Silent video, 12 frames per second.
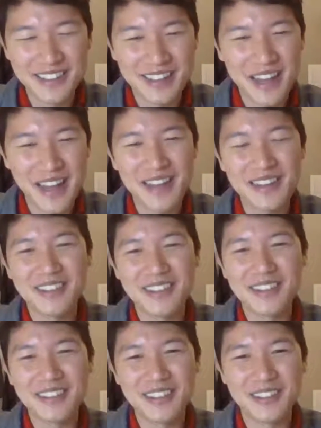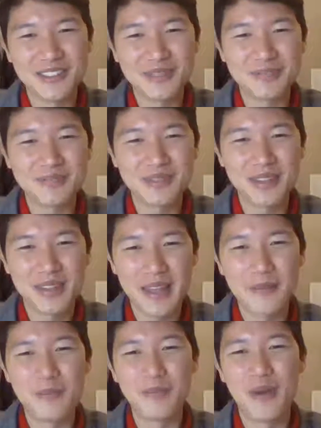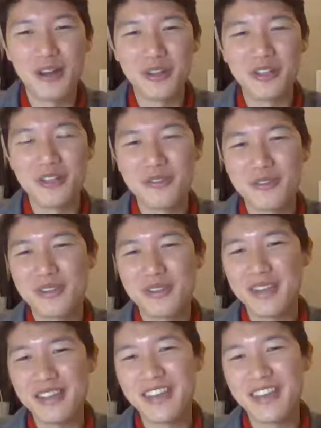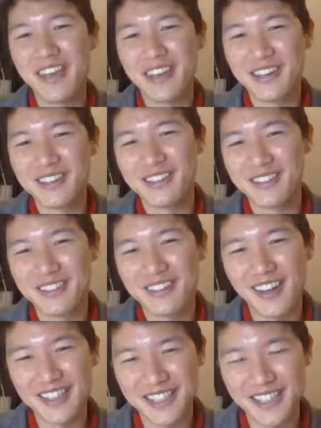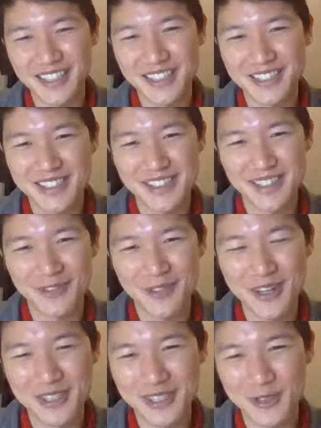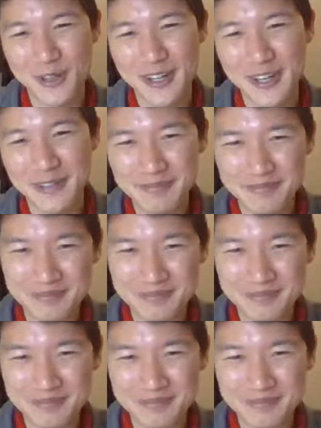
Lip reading: That that model of thinking logic is very distorted.